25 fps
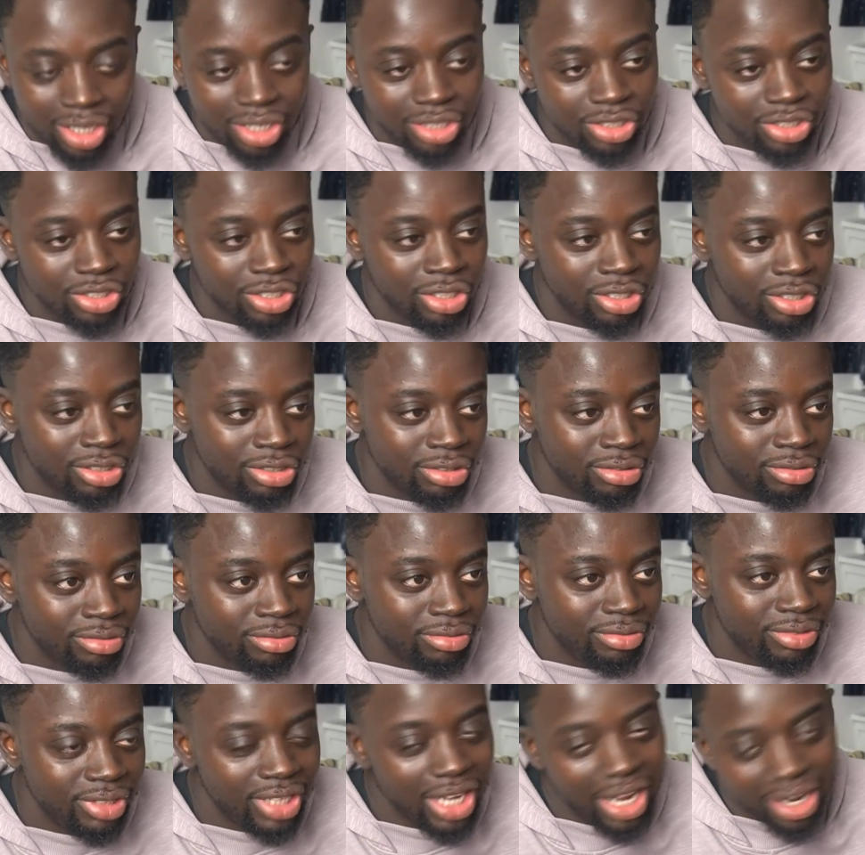So
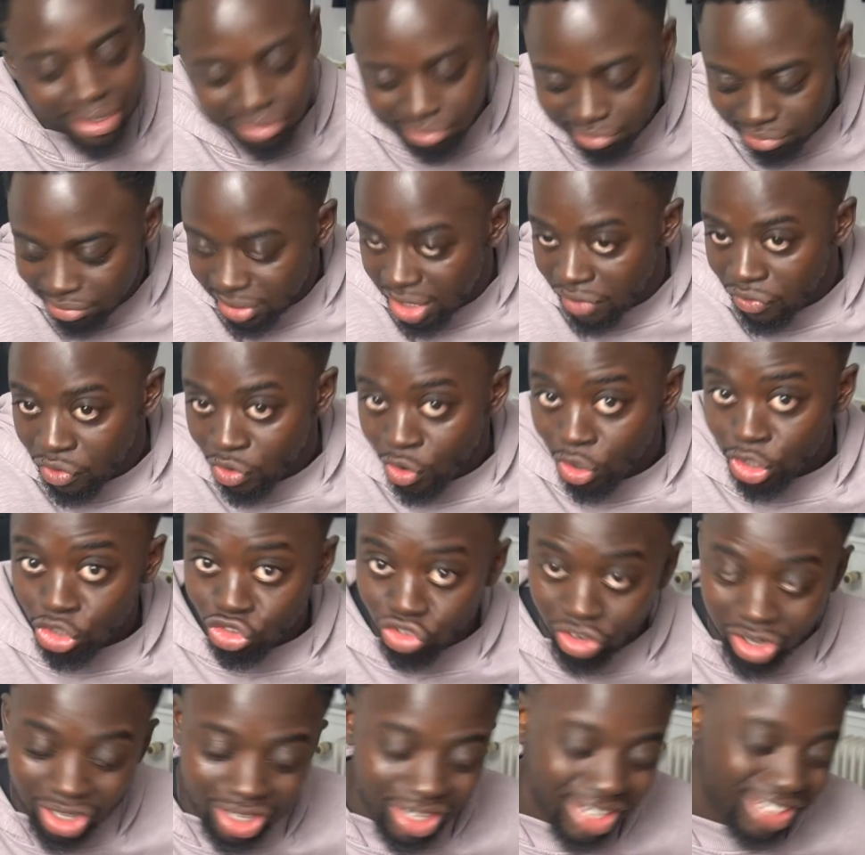yeah, if you're a
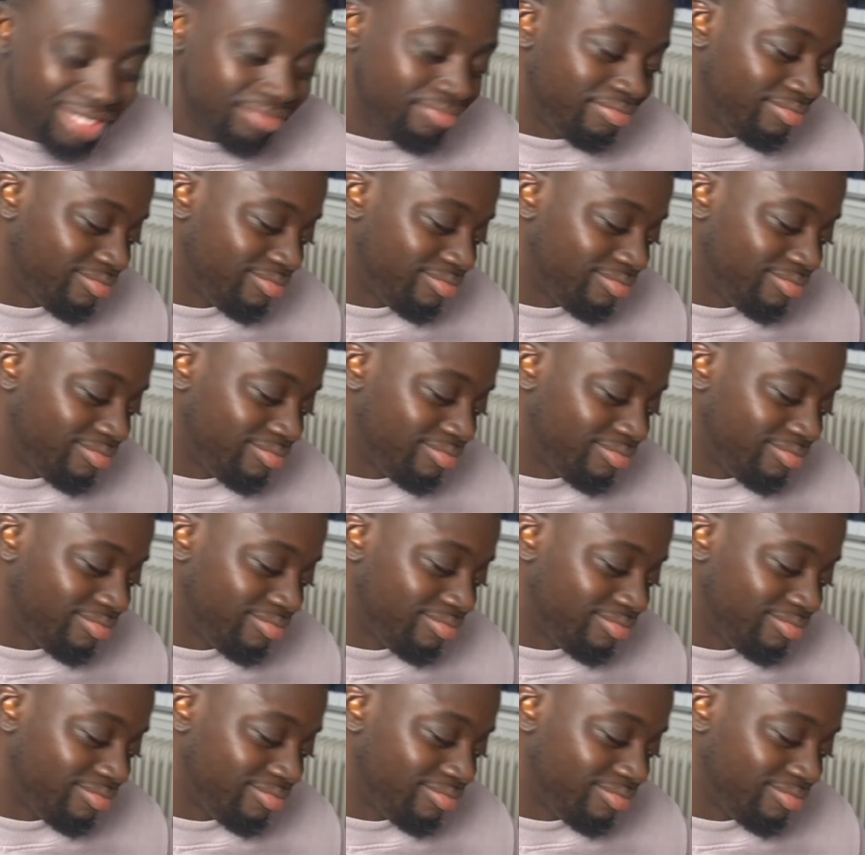drinker,